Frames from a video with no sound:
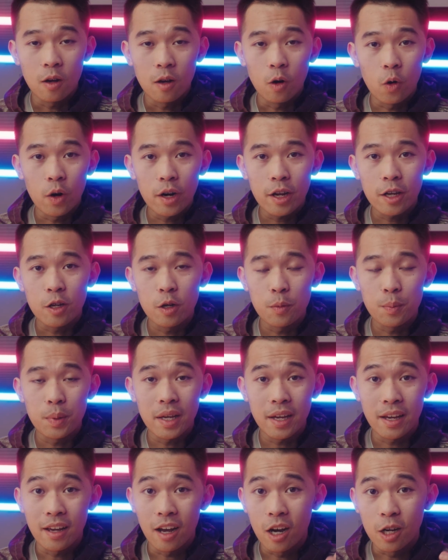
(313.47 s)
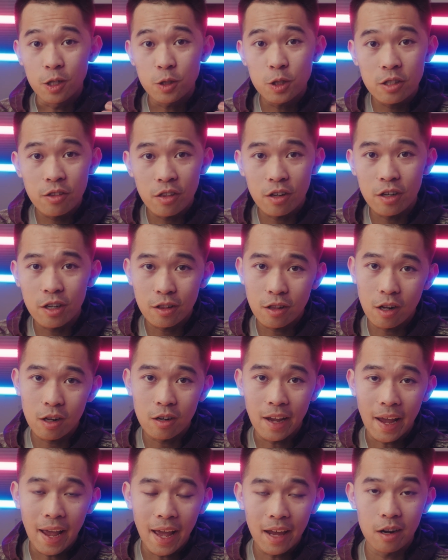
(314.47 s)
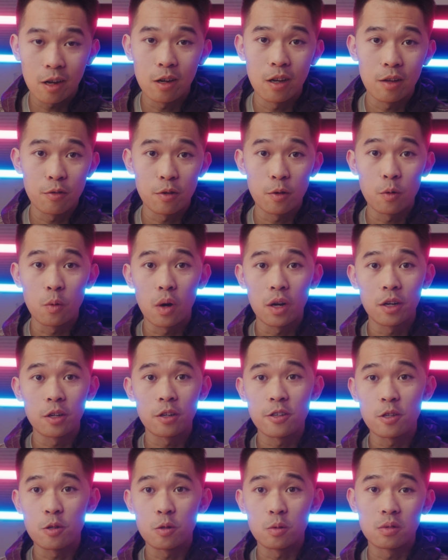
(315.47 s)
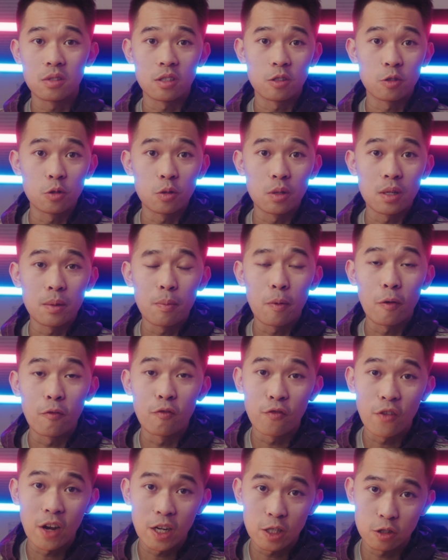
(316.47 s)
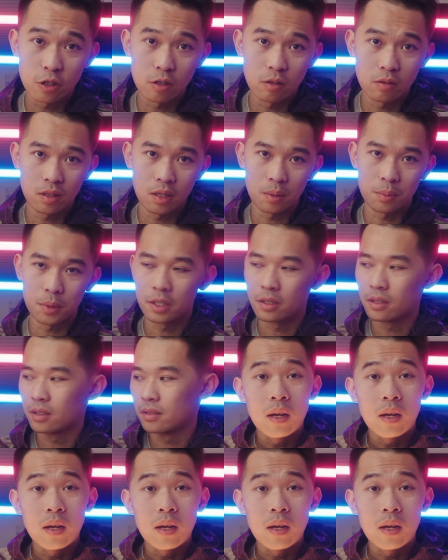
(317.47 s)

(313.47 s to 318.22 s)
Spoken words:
Or it could be a $130 add-on if you want to use the truly professional dimmer.